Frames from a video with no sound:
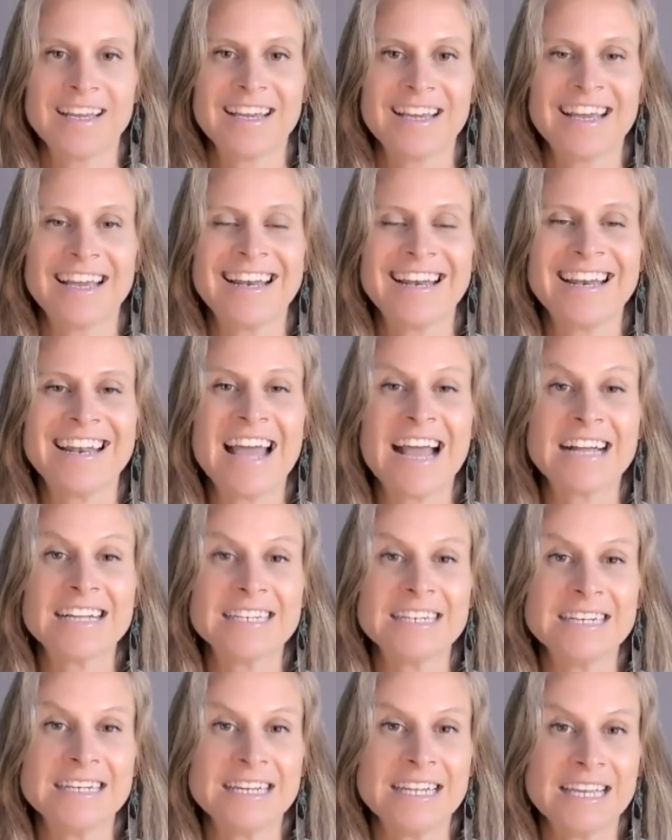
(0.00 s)

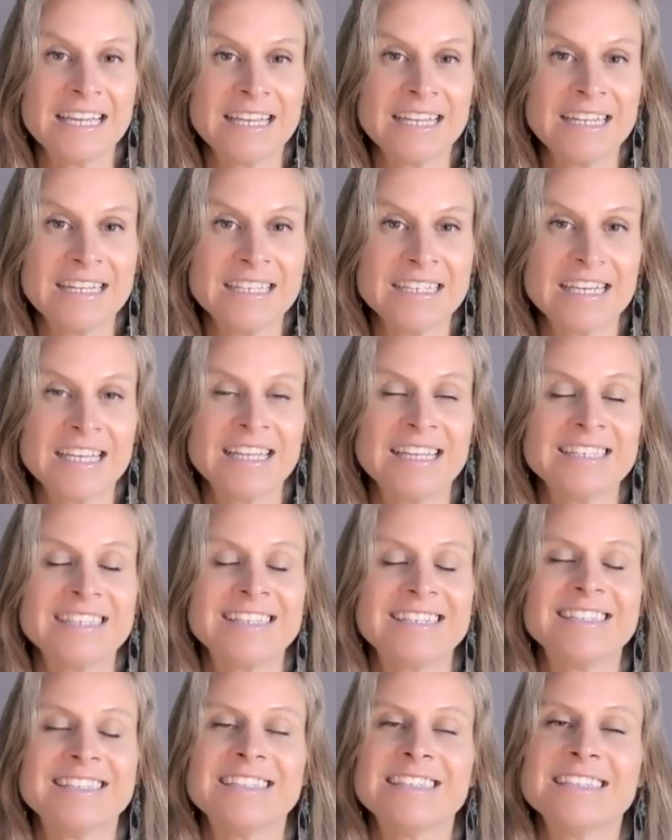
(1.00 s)
Connecting into the
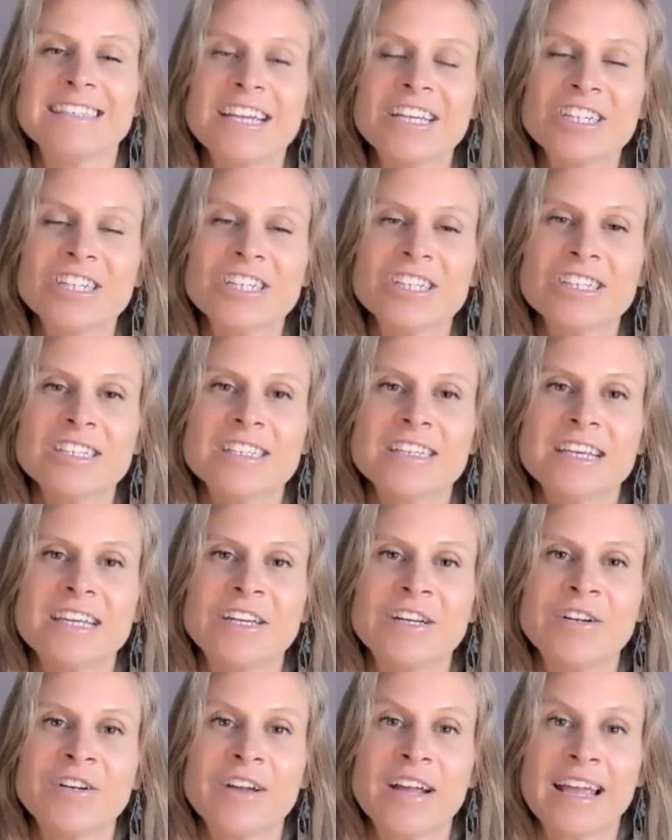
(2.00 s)
sensations in
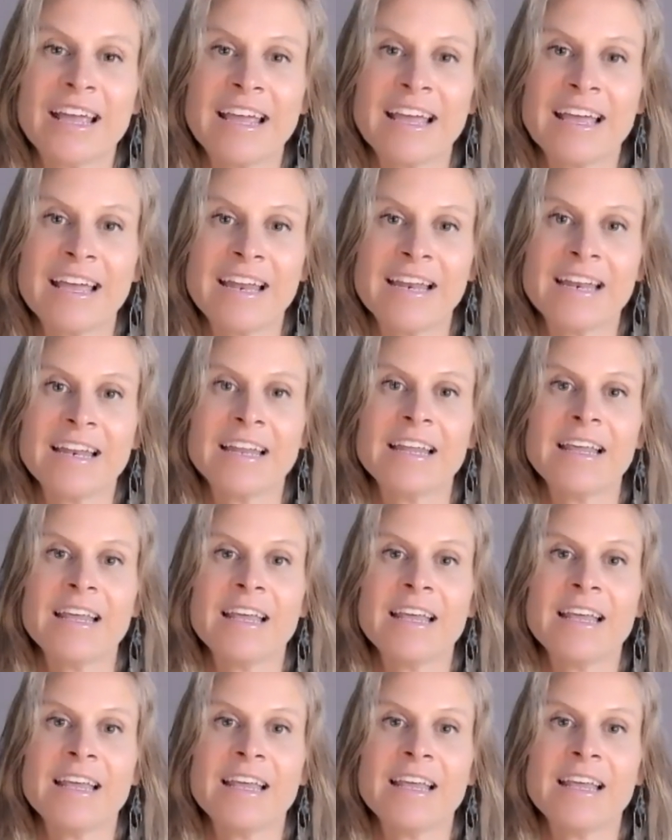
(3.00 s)
your hand